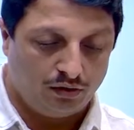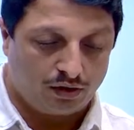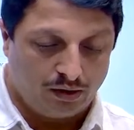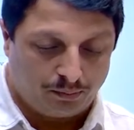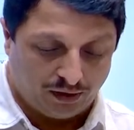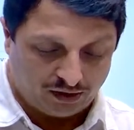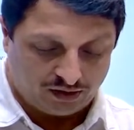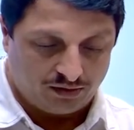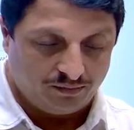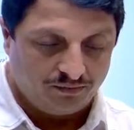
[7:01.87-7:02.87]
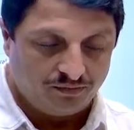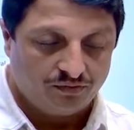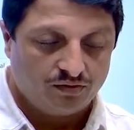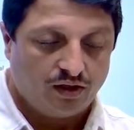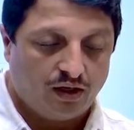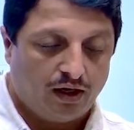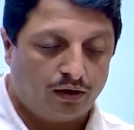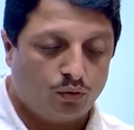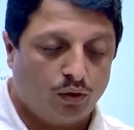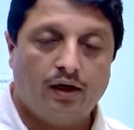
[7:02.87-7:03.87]
keep next,
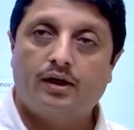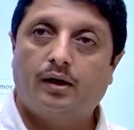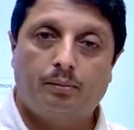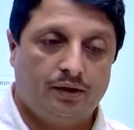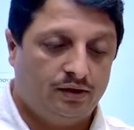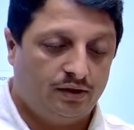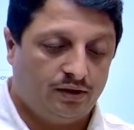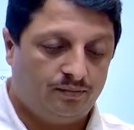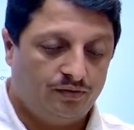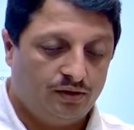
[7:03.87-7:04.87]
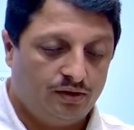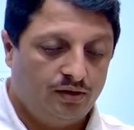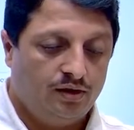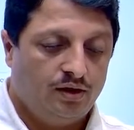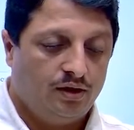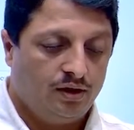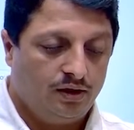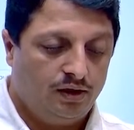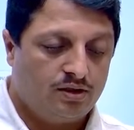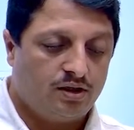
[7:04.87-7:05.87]
and go ahead and complete the
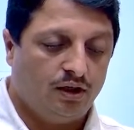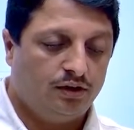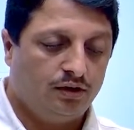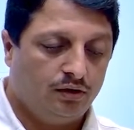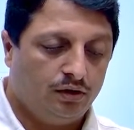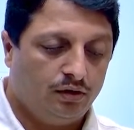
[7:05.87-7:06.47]
installation.